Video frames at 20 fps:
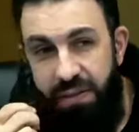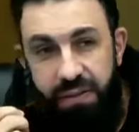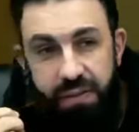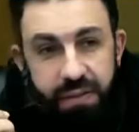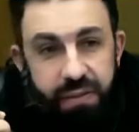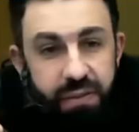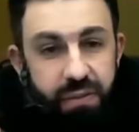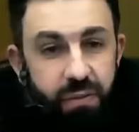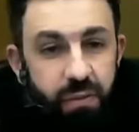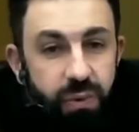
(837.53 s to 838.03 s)

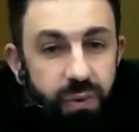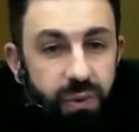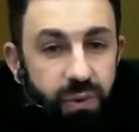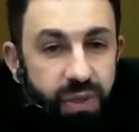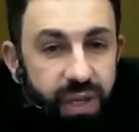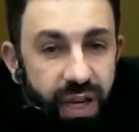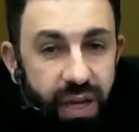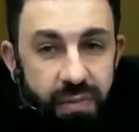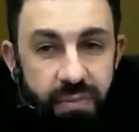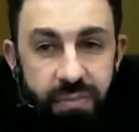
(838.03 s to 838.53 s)
will
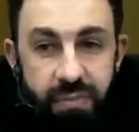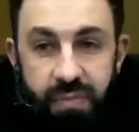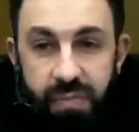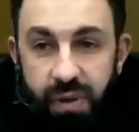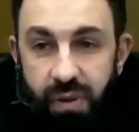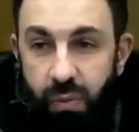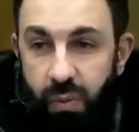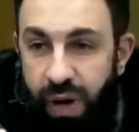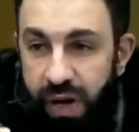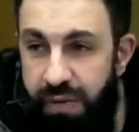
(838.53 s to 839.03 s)
come
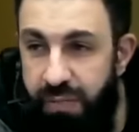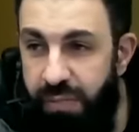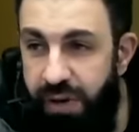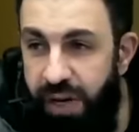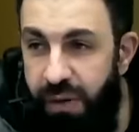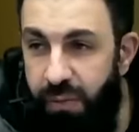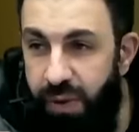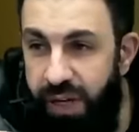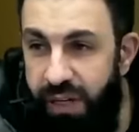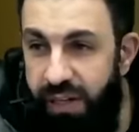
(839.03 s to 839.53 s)
one by
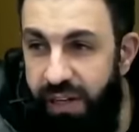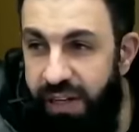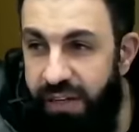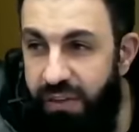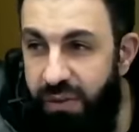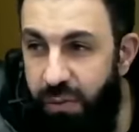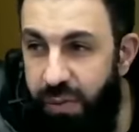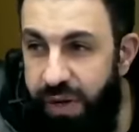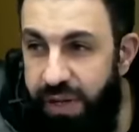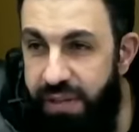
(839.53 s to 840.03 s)
one like
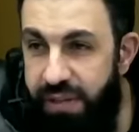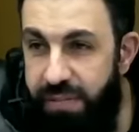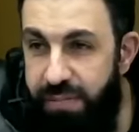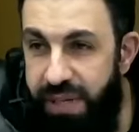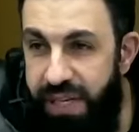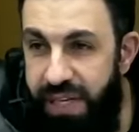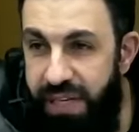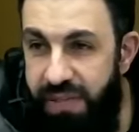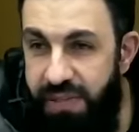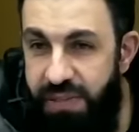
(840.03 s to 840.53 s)
the way the
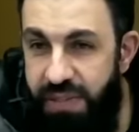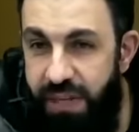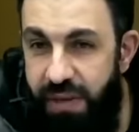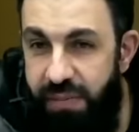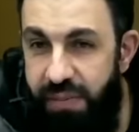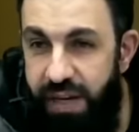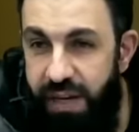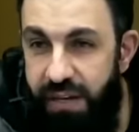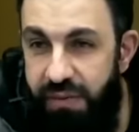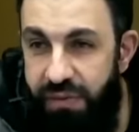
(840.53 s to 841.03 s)
beads come
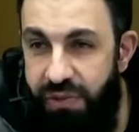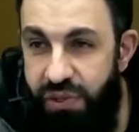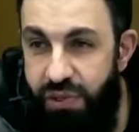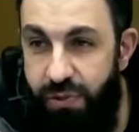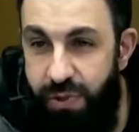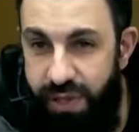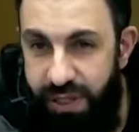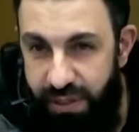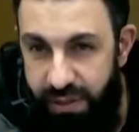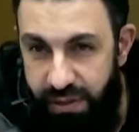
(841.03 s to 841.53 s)
out of a
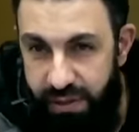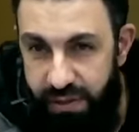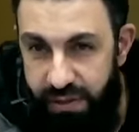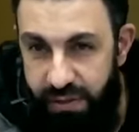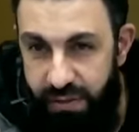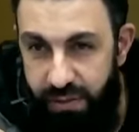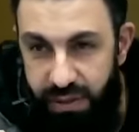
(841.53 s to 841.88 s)
string. What